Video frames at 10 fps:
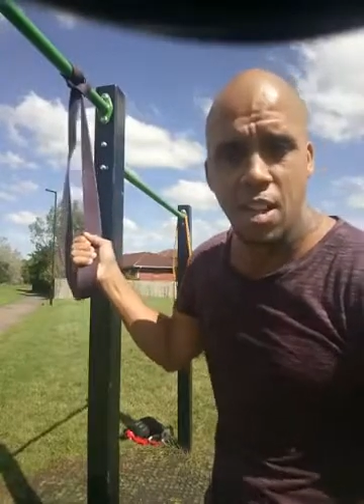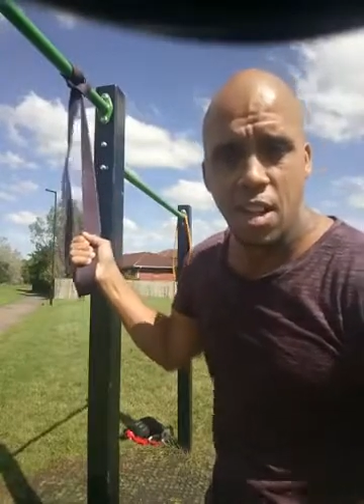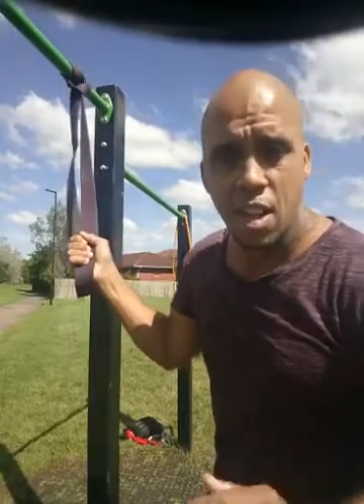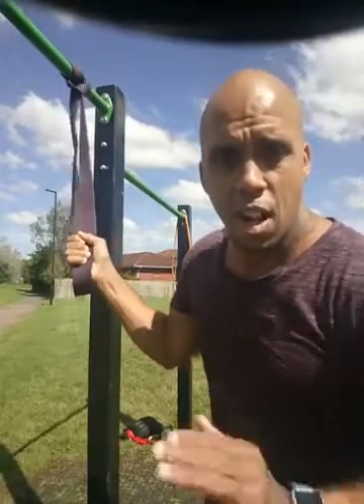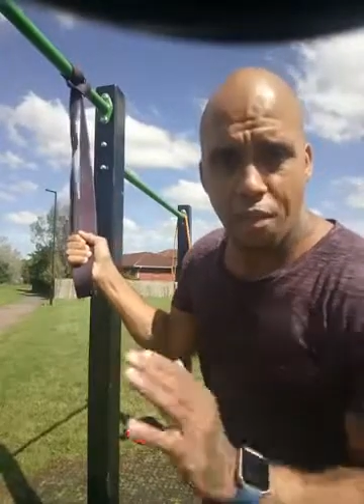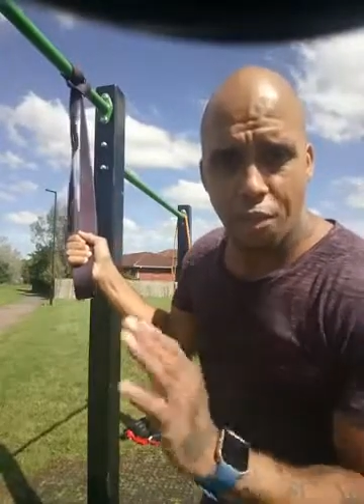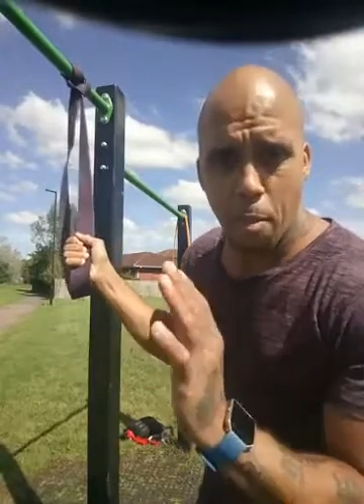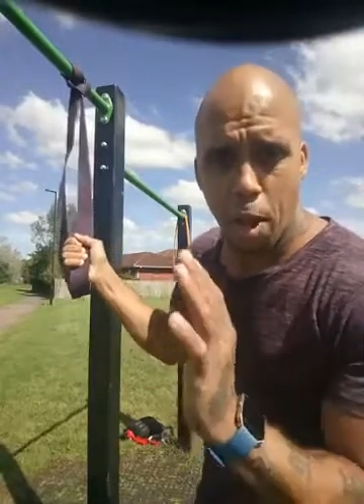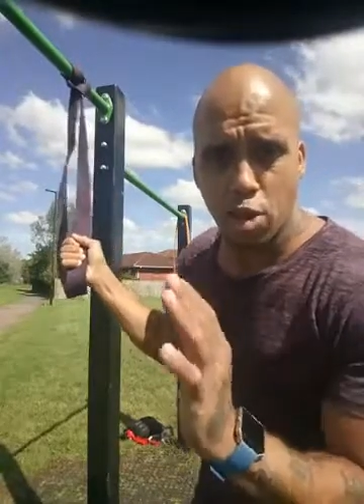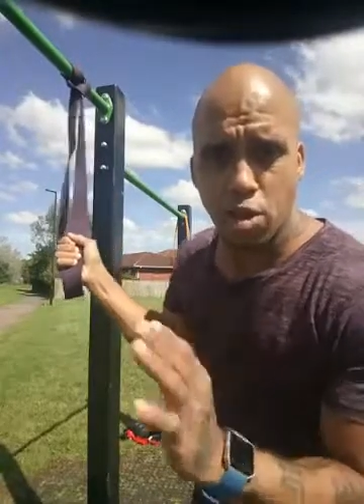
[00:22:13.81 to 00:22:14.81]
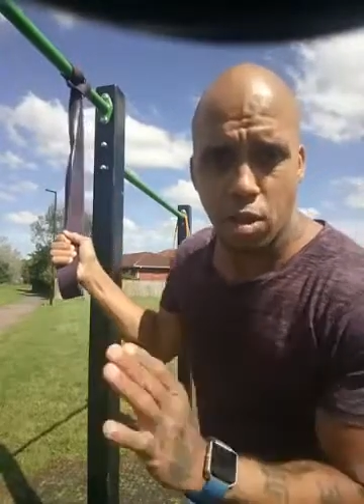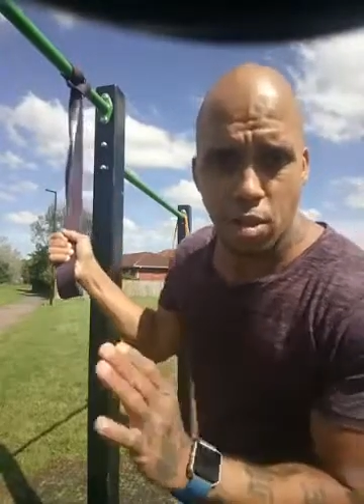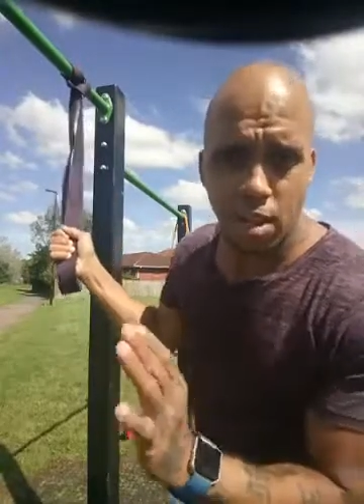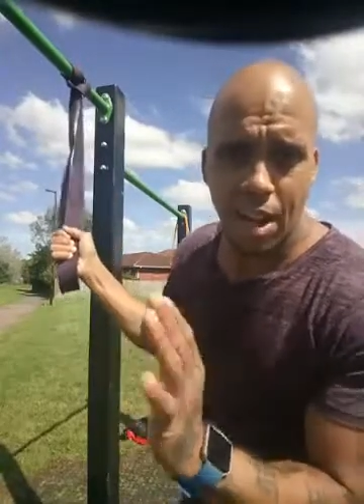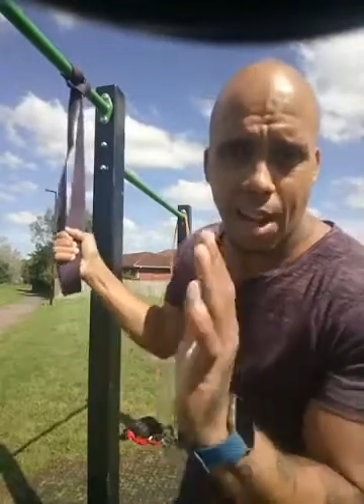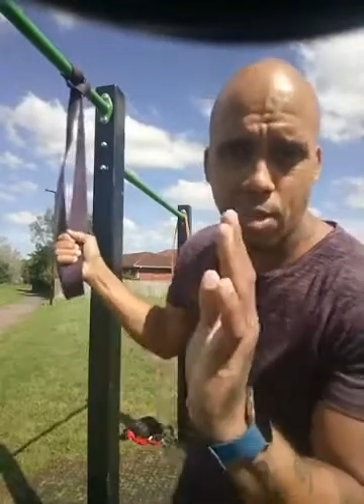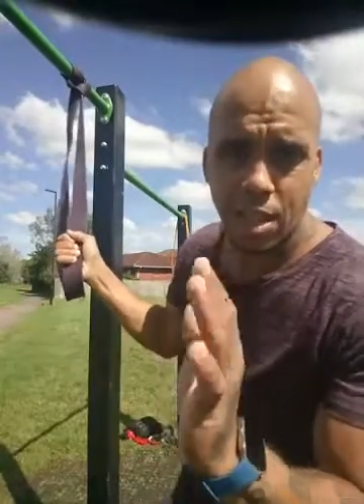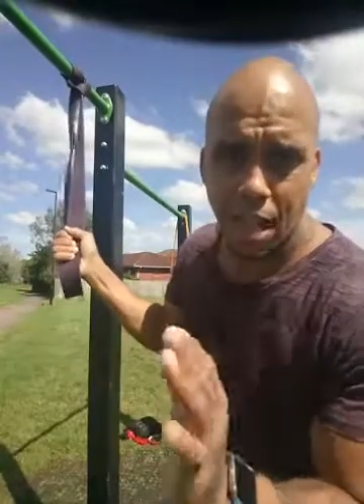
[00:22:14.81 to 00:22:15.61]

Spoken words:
of the motion and how to get up